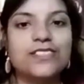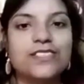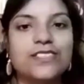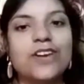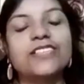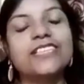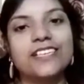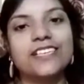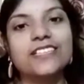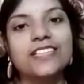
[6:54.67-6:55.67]
that, I
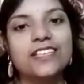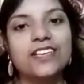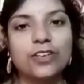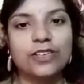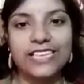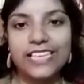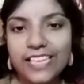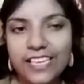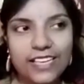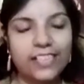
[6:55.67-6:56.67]
clicked that
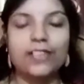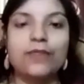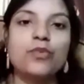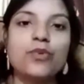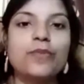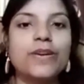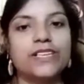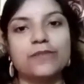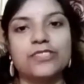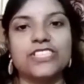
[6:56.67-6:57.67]
link and I booked my
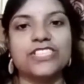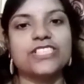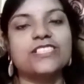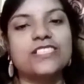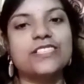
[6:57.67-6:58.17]
demo session.